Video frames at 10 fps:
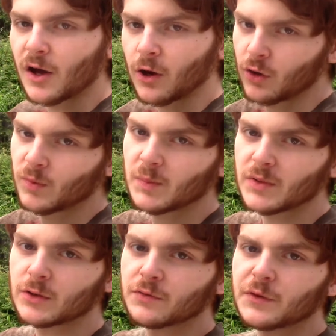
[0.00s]
Comment
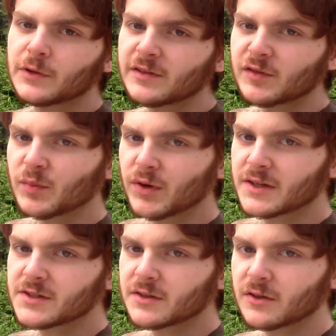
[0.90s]
below if you live in
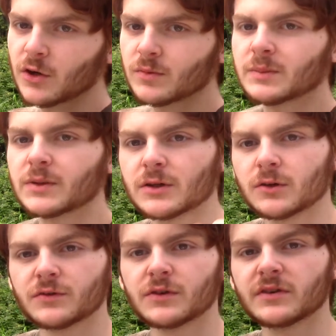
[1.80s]
Brighton, and comment
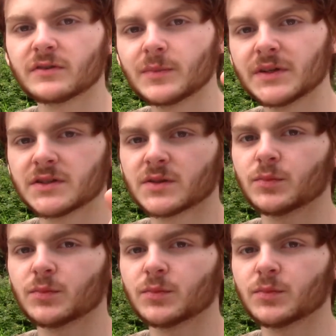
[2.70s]
below if you've ever been to